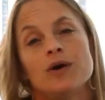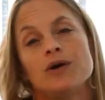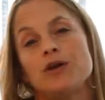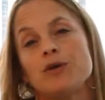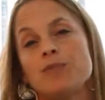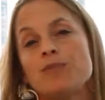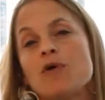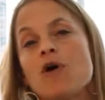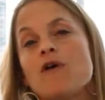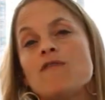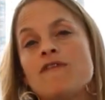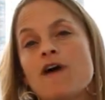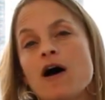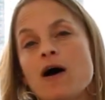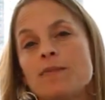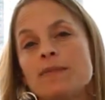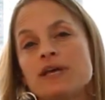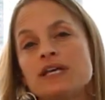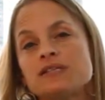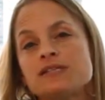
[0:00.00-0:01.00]
Your
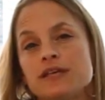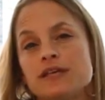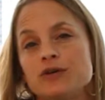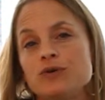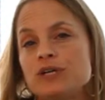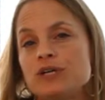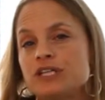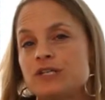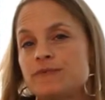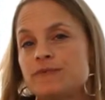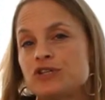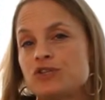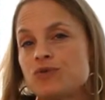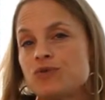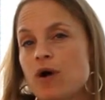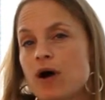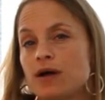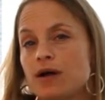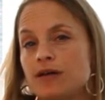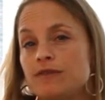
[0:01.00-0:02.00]
profile means that you need to be
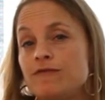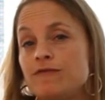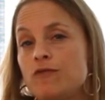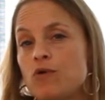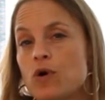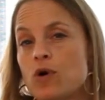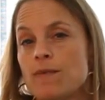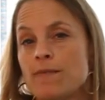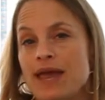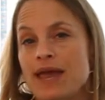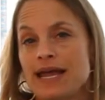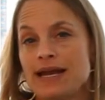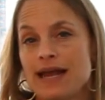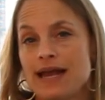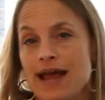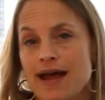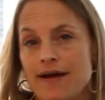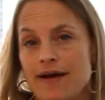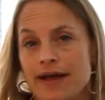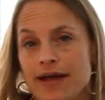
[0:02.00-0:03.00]
strong in 4 main
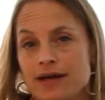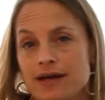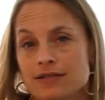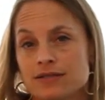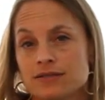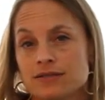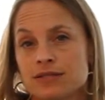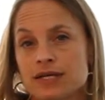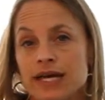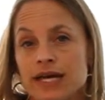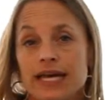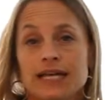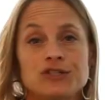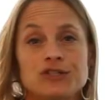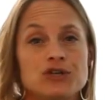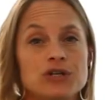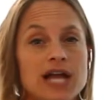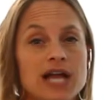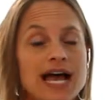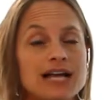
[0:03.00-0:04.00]
areas:
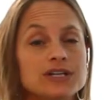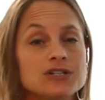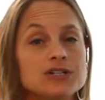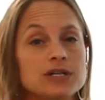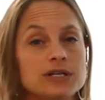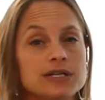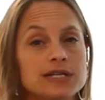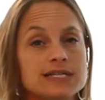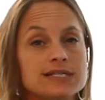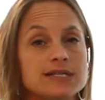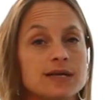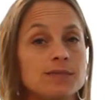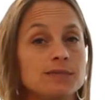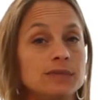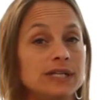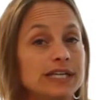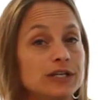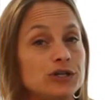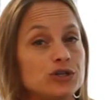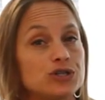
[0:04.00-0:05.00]
internationalism,
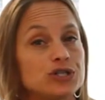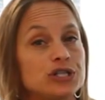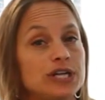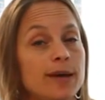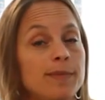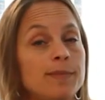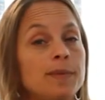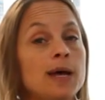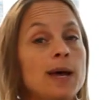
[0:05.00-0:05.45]
leadership,